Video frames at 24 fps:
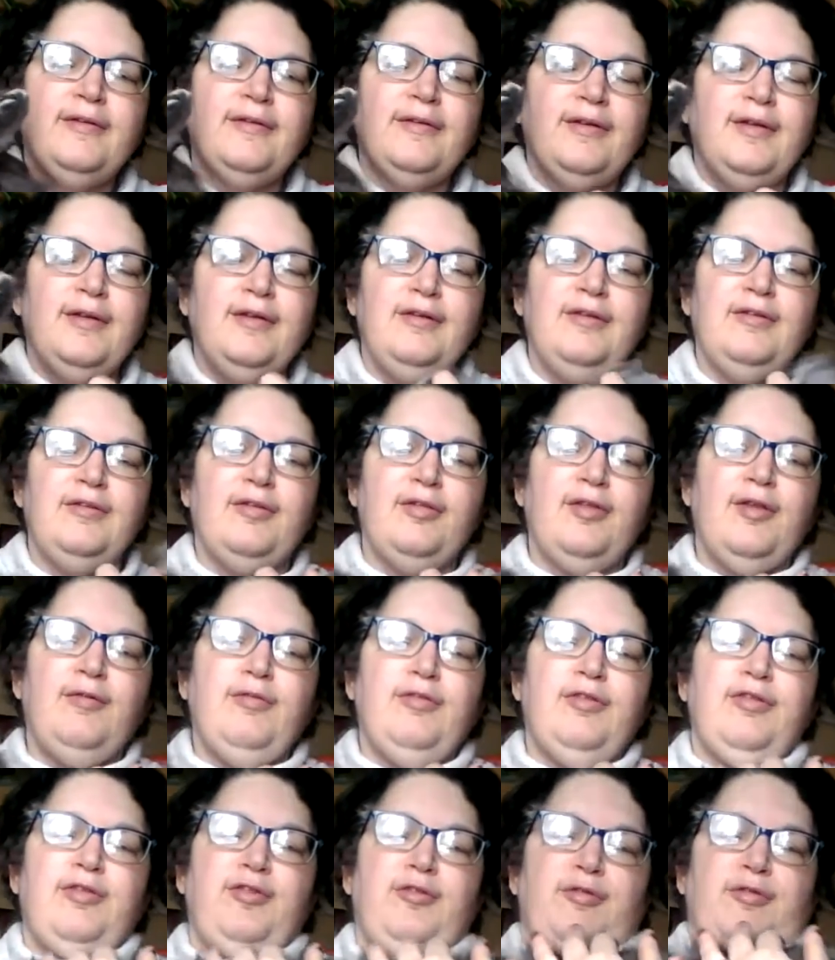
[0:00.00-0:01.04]
He just loves
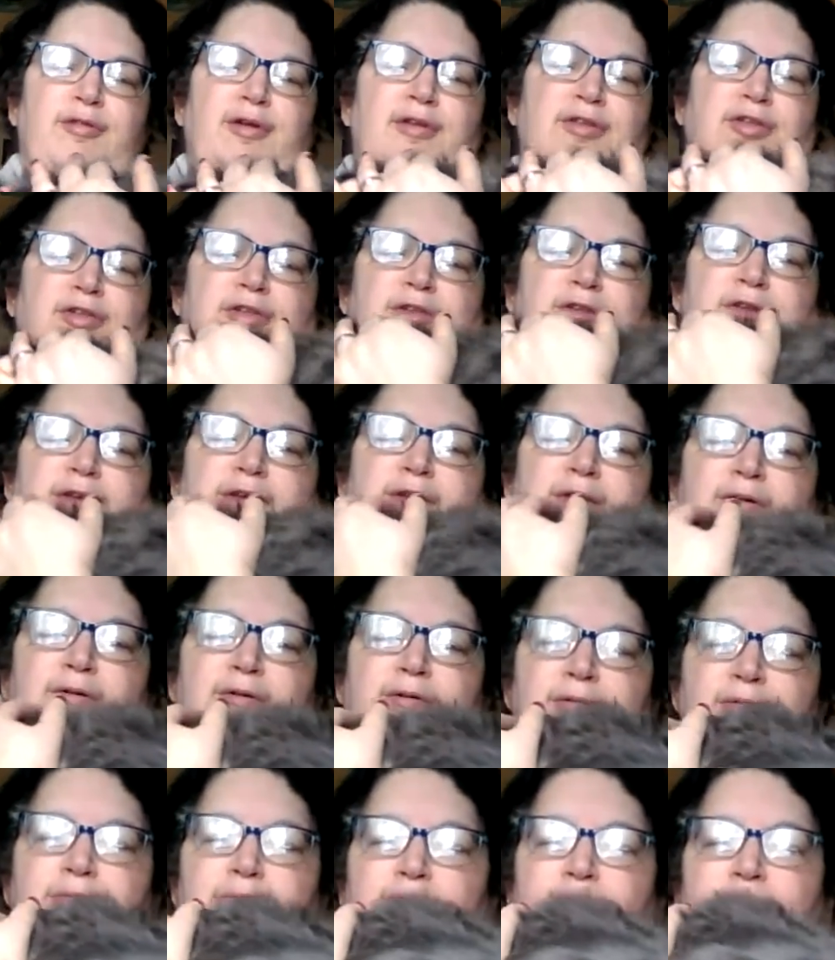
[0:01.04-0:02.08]
stretching
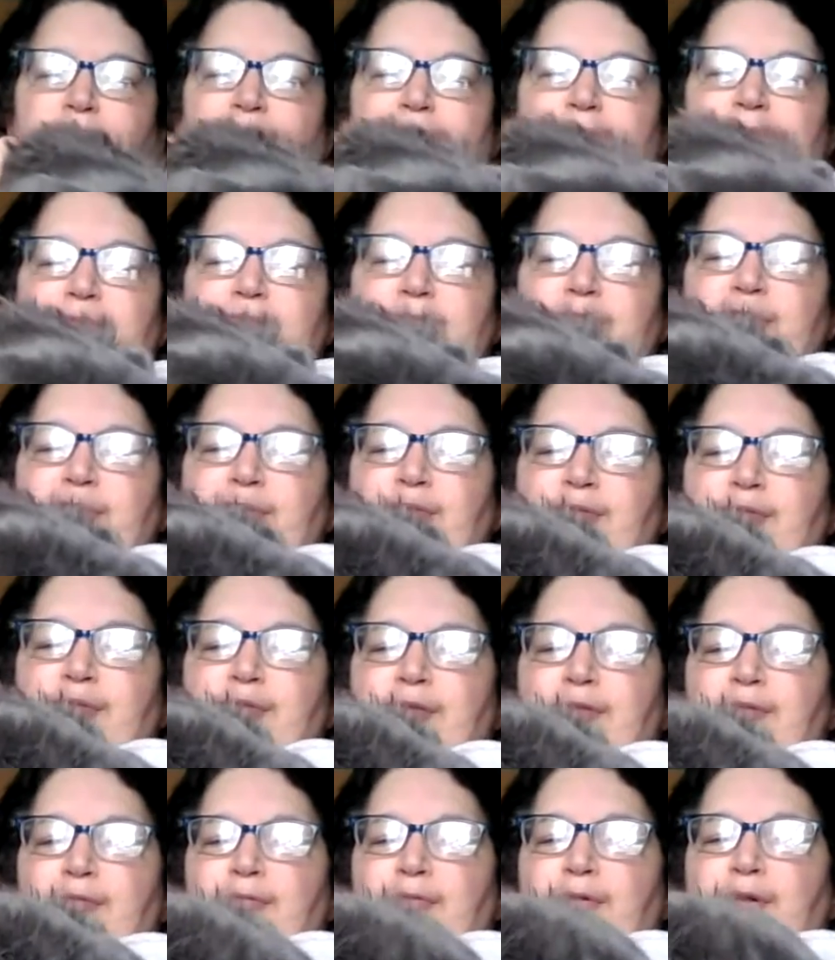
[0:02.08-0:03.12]
out,
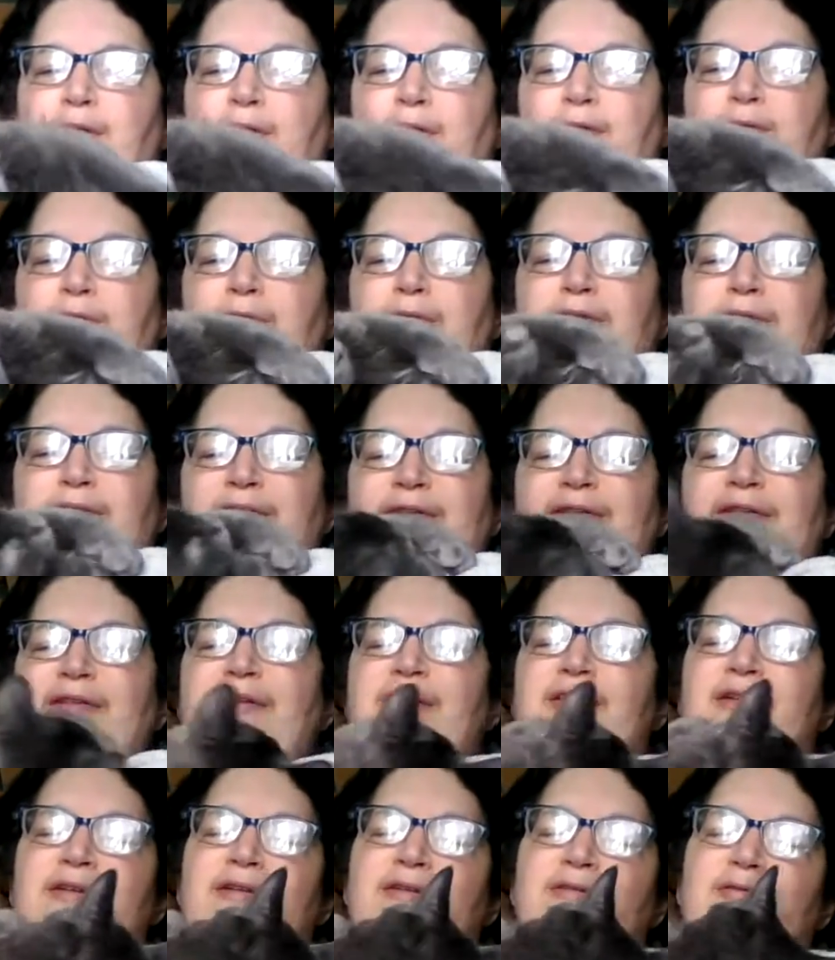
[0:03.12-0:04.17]
turning around,
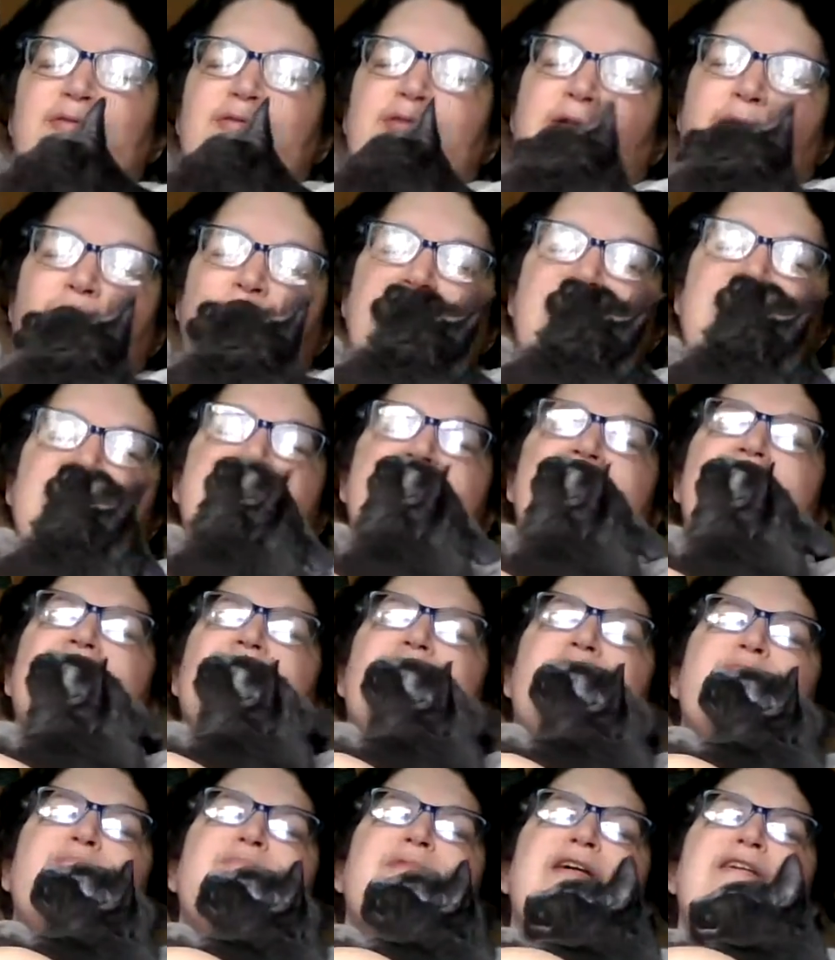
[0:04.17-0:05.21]
rubbing
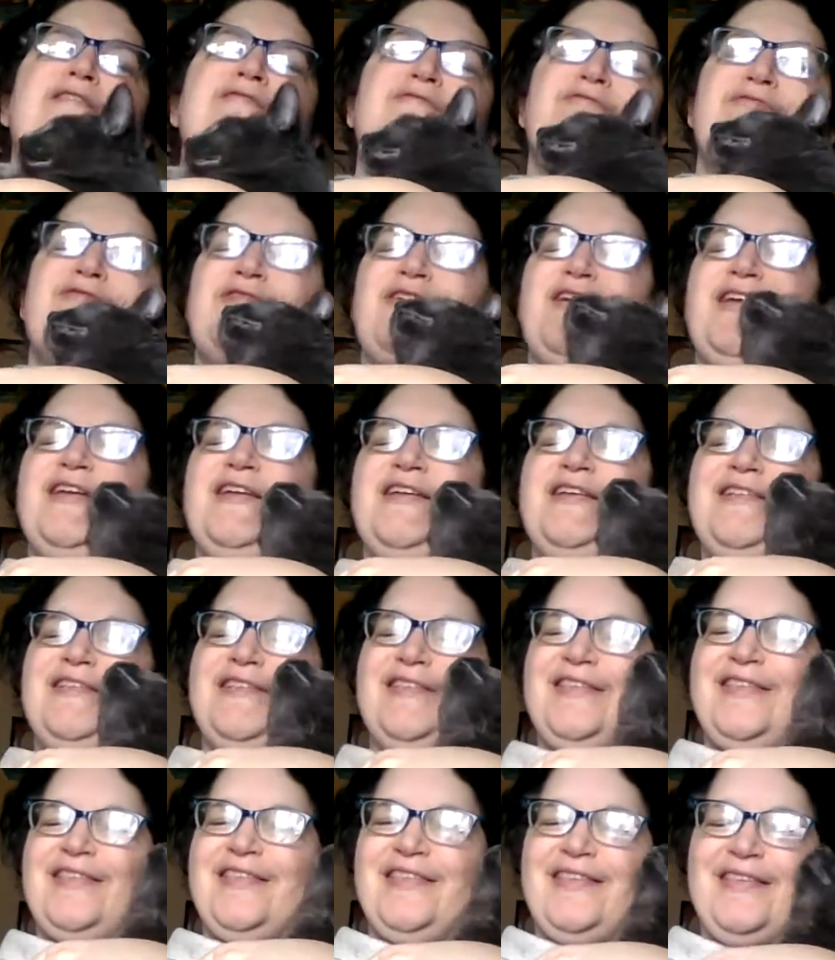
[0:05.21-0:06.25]
against my
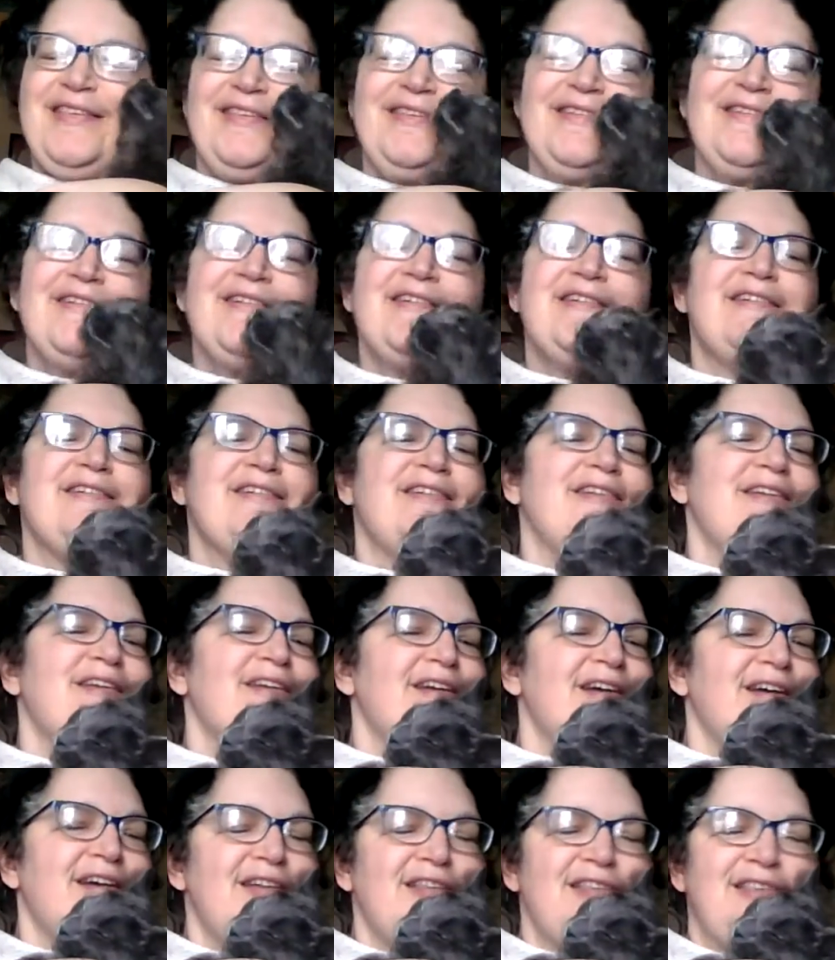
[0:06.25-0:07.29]
face.
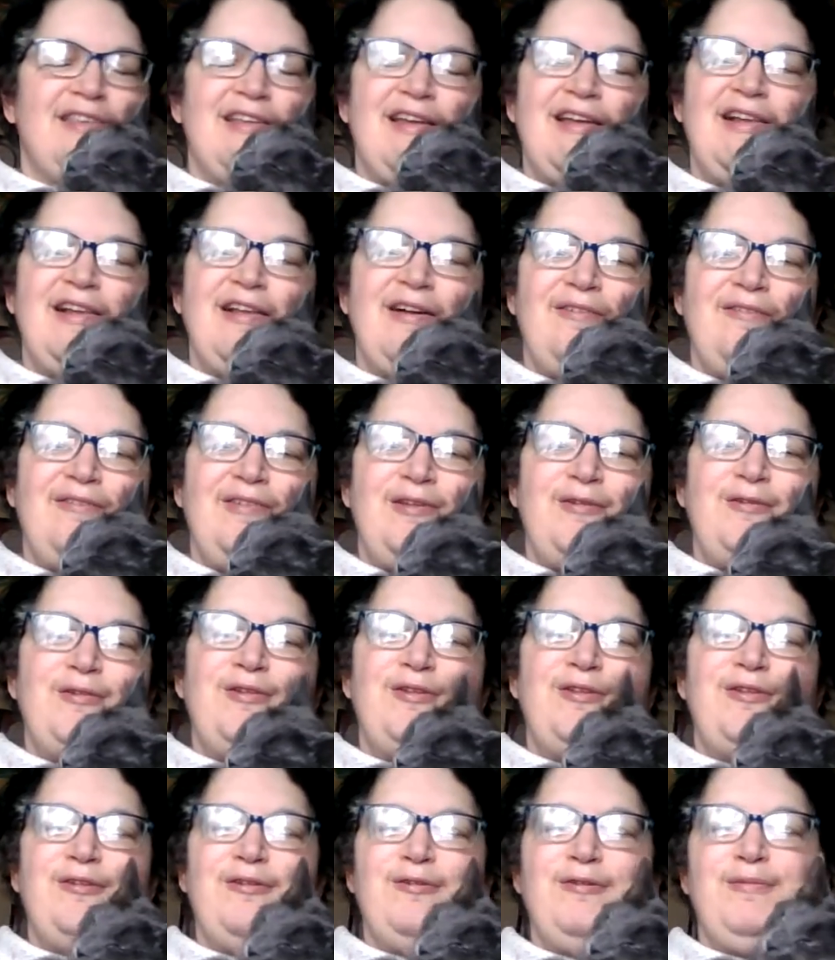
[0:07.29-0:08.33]
Yes, I love you
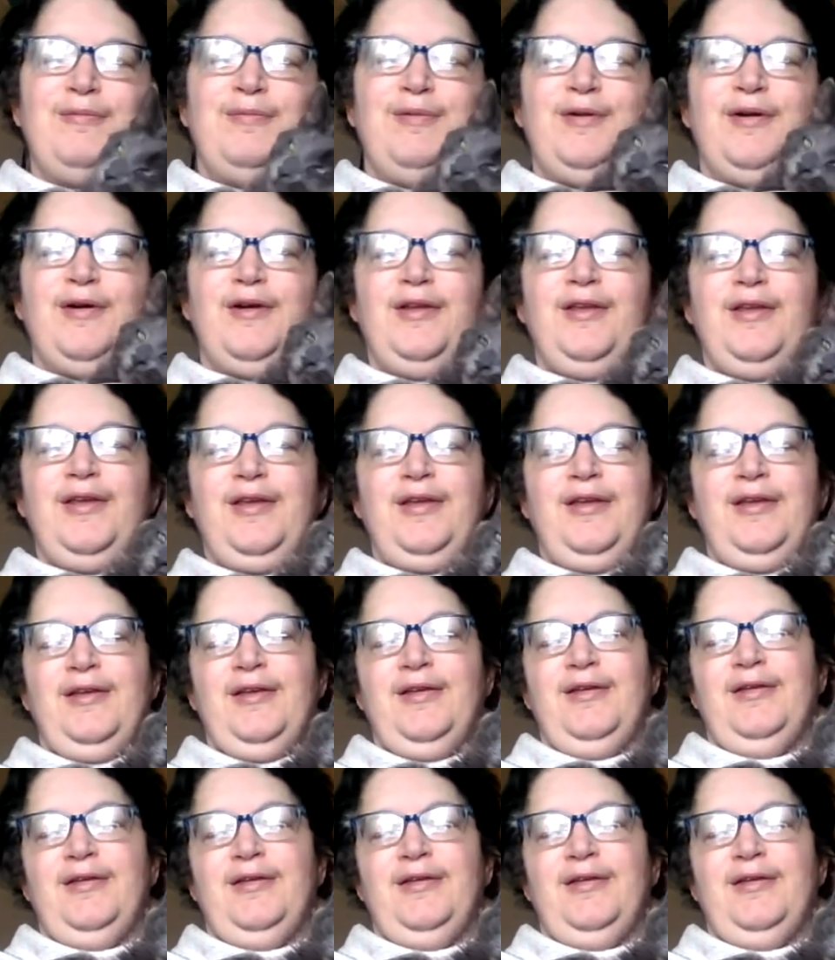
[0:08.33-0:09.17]
too, buddy.